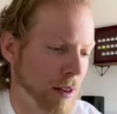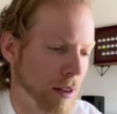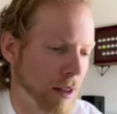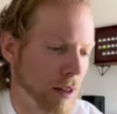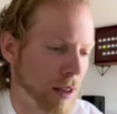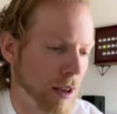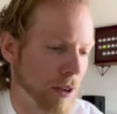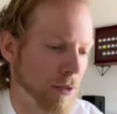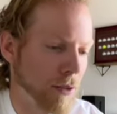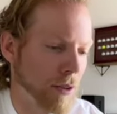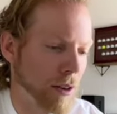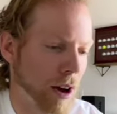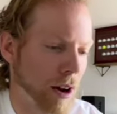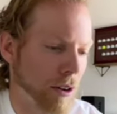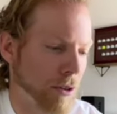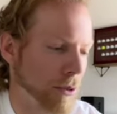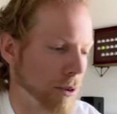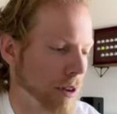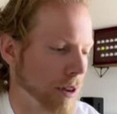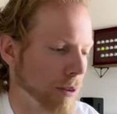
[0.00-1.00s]
If you're not
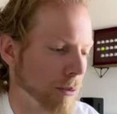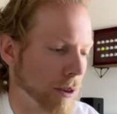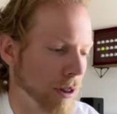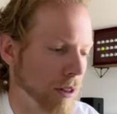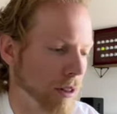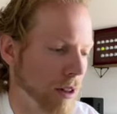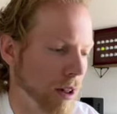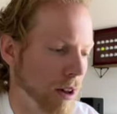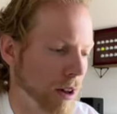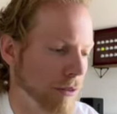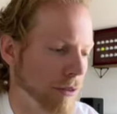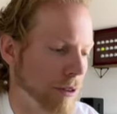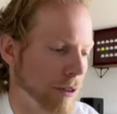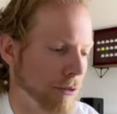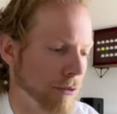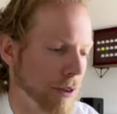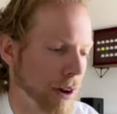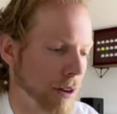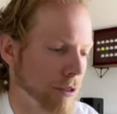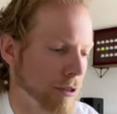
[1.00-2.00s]
greeted with love and
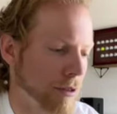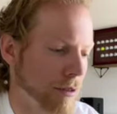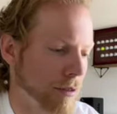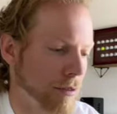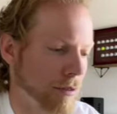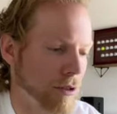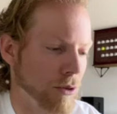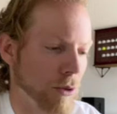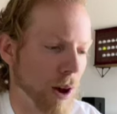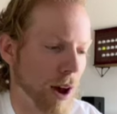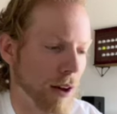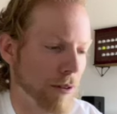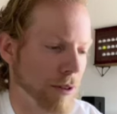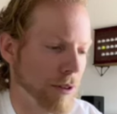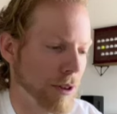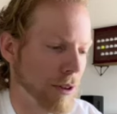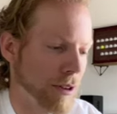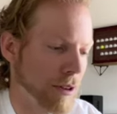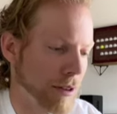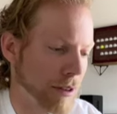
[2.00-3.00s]
affection, you haven't
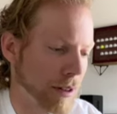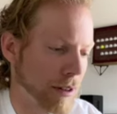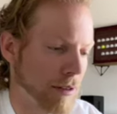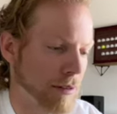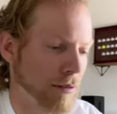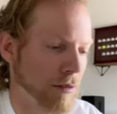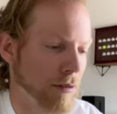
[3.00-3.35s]
earned it.